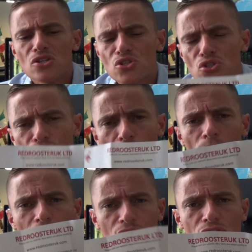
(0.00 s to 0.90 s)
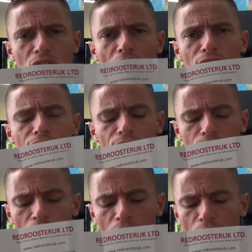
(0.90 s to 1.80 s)
so much stuff,
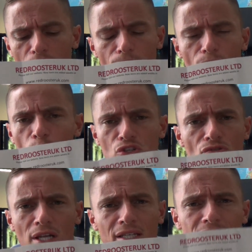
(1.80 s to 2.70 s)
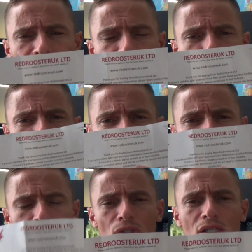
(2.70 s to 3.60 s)
watch-related
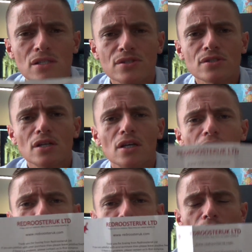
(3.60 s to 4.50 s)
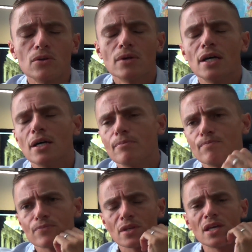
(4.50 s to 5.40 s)
goodies, you know,
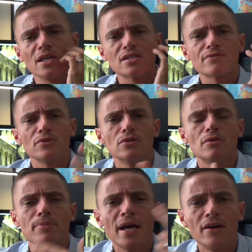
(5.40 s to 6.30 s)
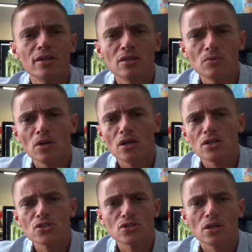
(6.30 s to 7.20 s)
kits for repairing your
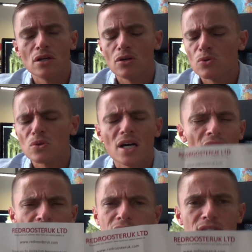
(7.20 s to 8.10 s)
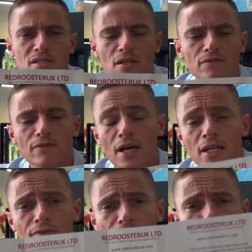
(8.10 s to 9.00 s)
watch, all kinds of stuff,
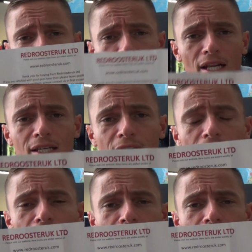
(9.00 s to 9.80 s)
and really